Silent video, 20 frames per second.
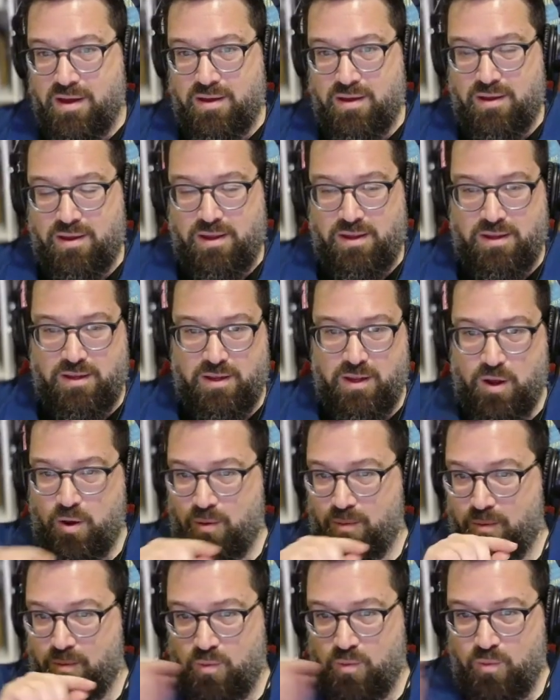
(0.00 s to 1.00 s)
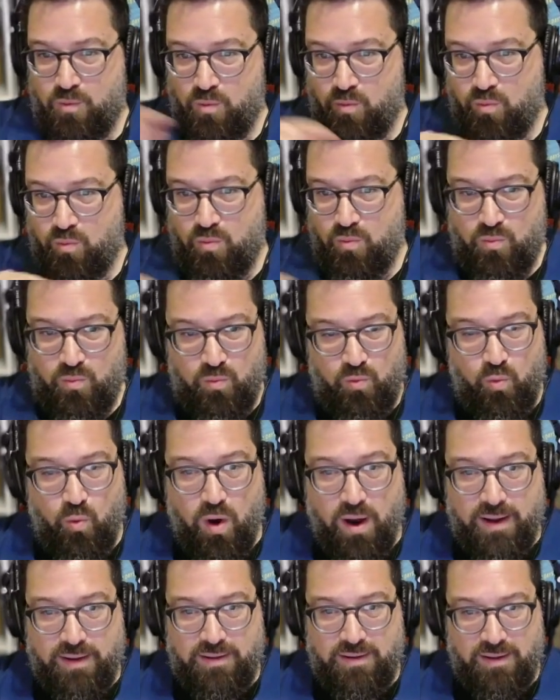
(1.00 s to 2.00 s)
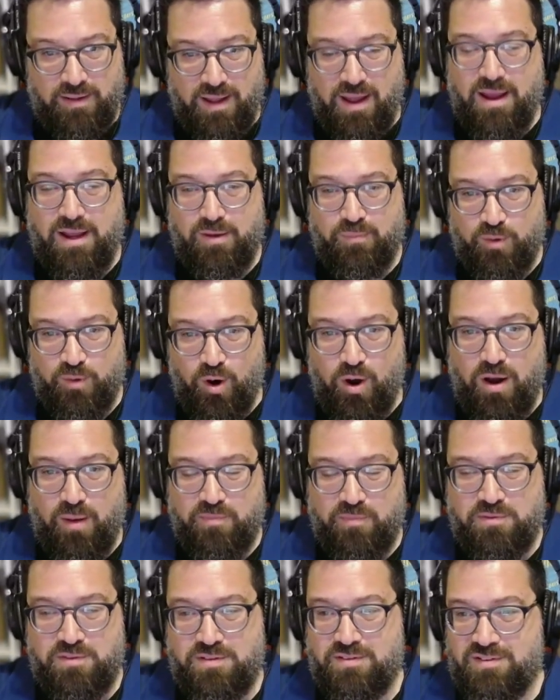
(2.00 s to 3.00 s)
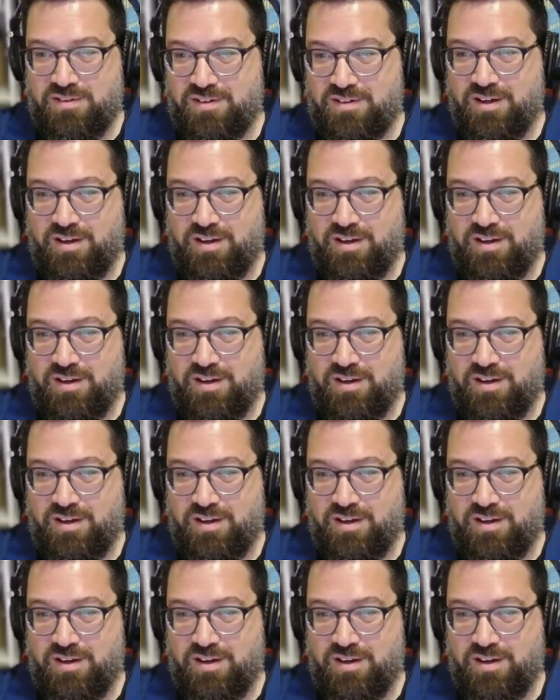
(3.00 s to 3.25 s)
a one-line prompt,